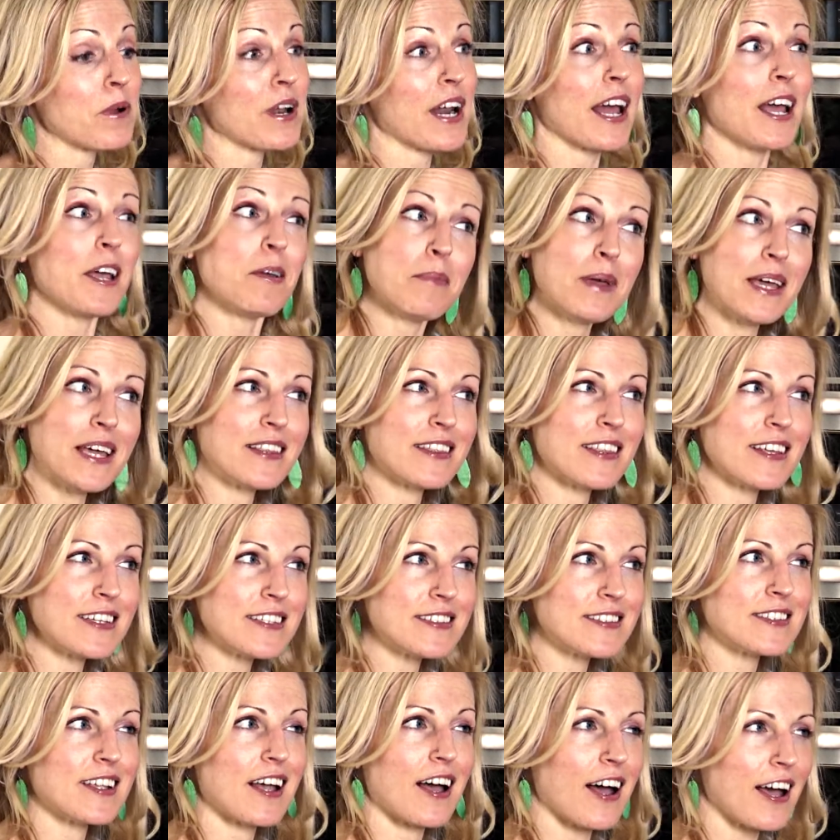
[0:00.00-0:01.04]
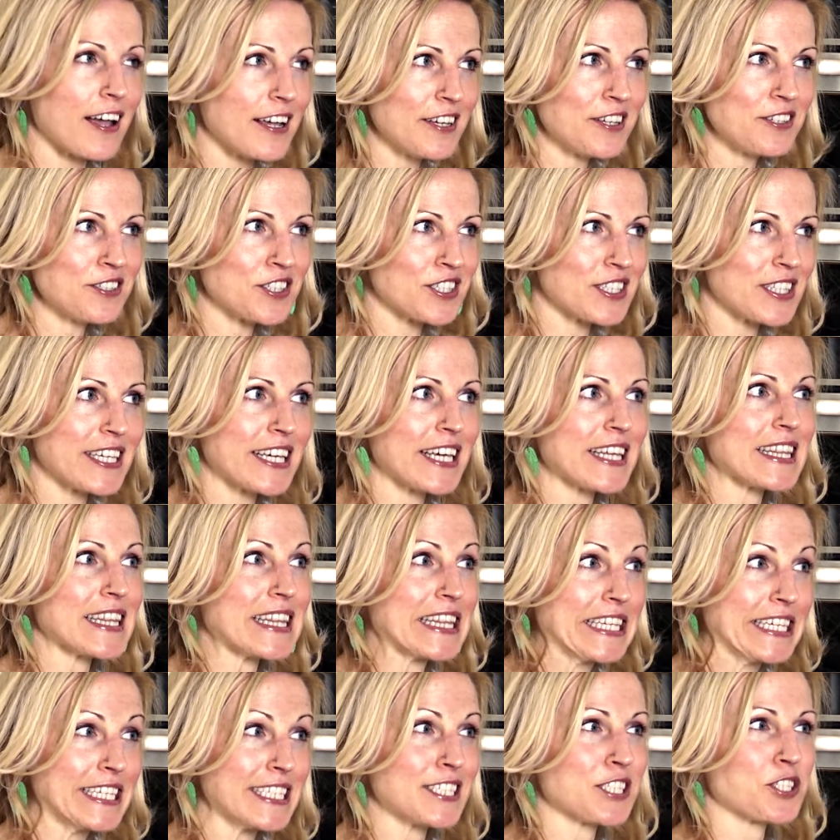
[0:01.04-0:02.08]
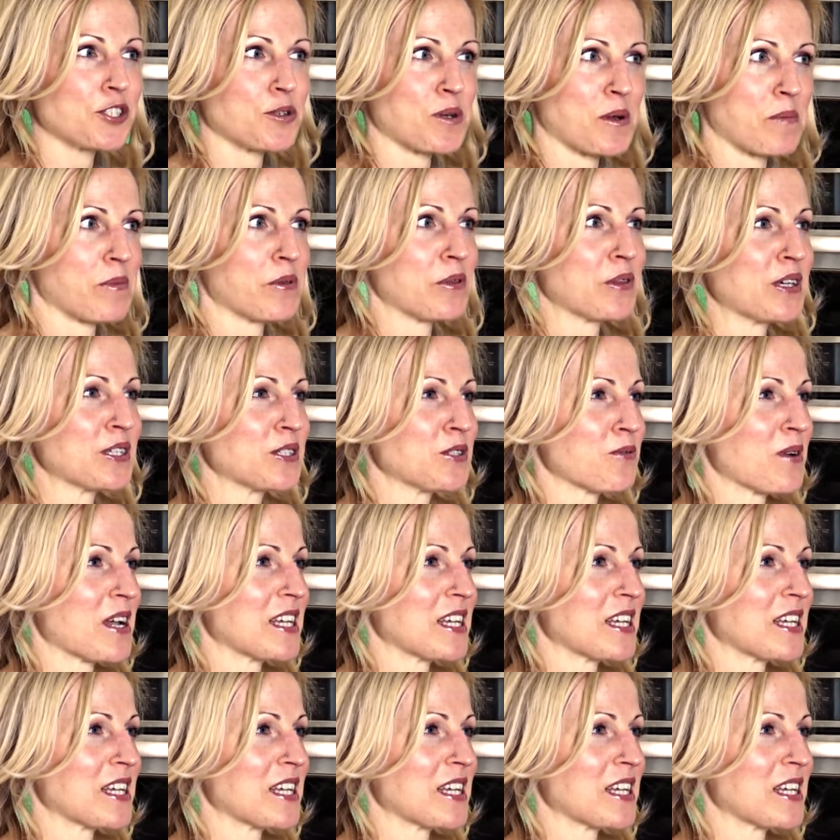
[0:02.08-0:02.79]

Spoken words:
when I make this, I usually at least triple this